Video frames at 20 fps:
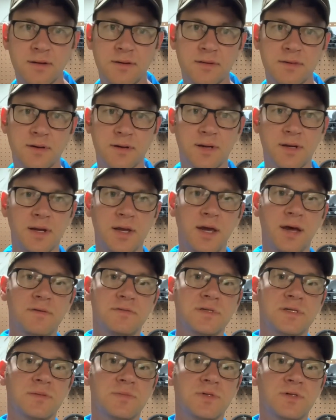they're going to have
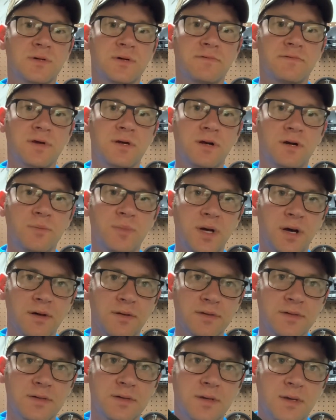some sort of inner
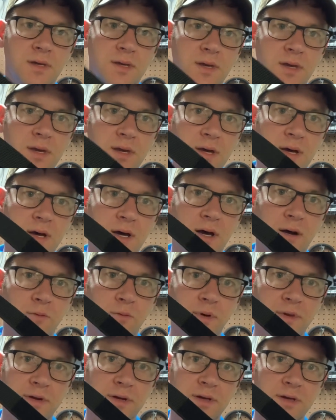belt.
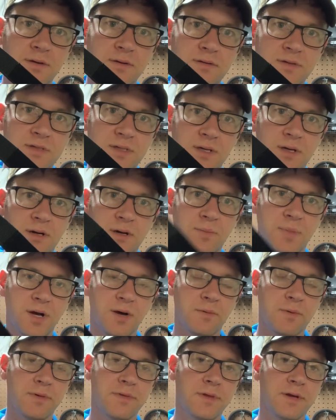Whether you use an inner
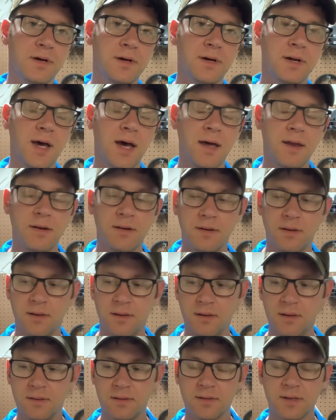belt with it or not
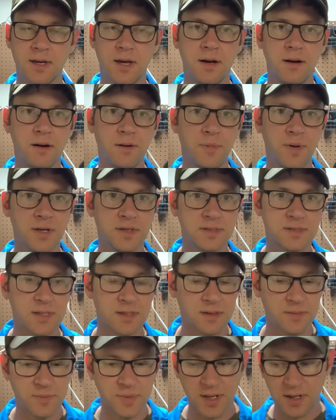kind of depends on
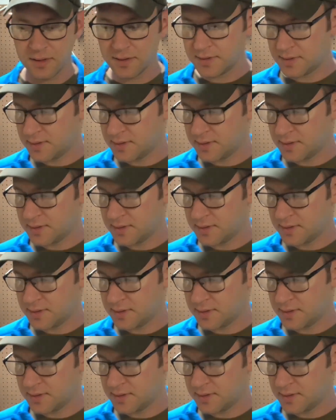the belt.